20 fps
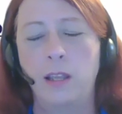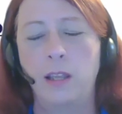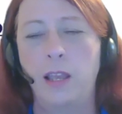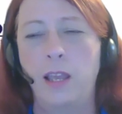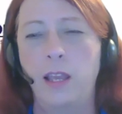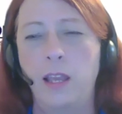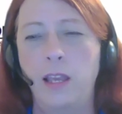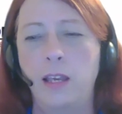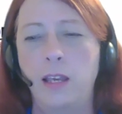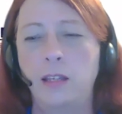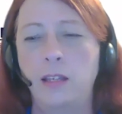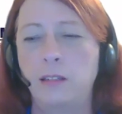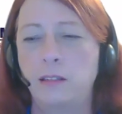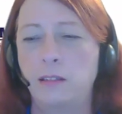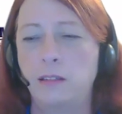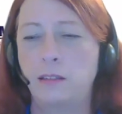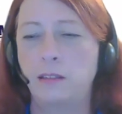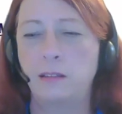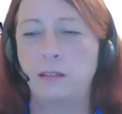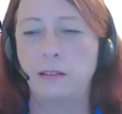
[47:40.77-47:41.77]
Mm.
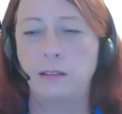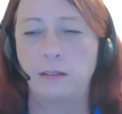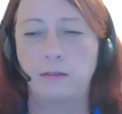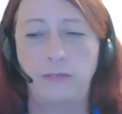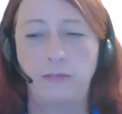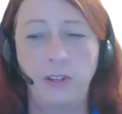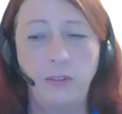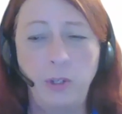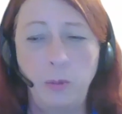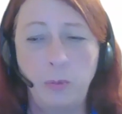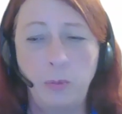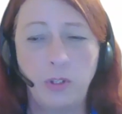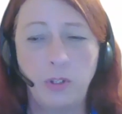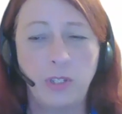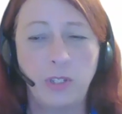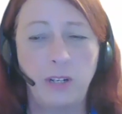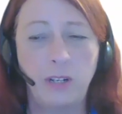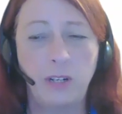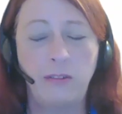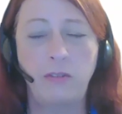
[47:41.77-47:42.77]
And mm.
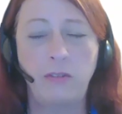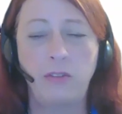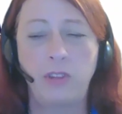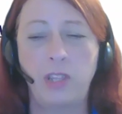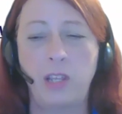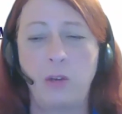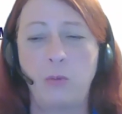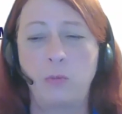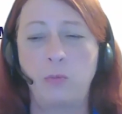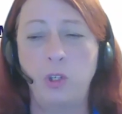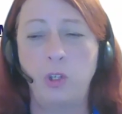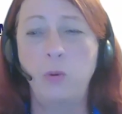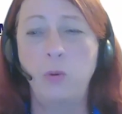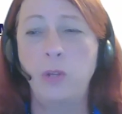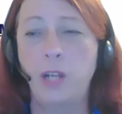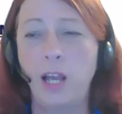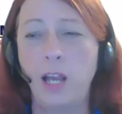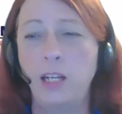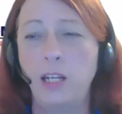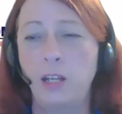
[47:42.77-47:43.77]
50% of everything you
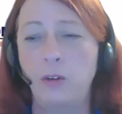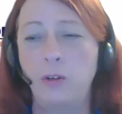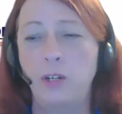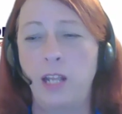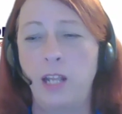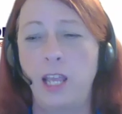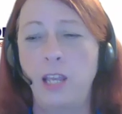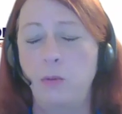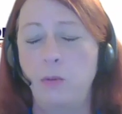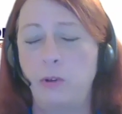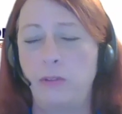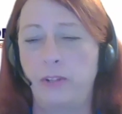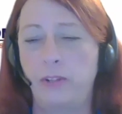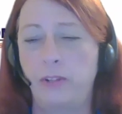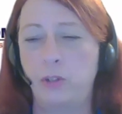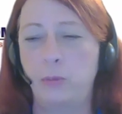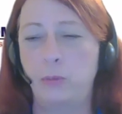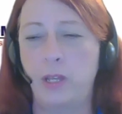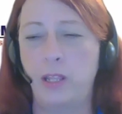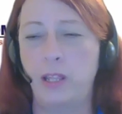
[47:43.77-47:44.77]
and I know today, we've
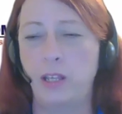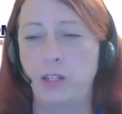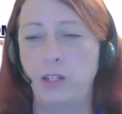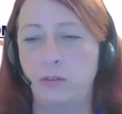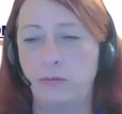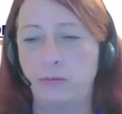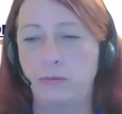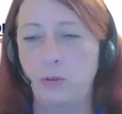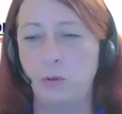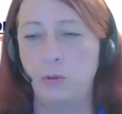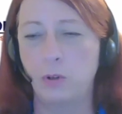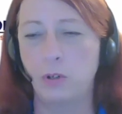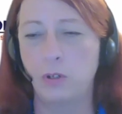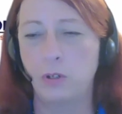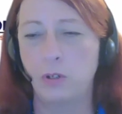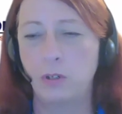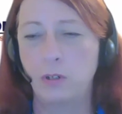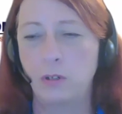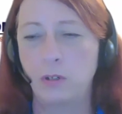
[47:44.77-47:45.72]
learned by the age of four.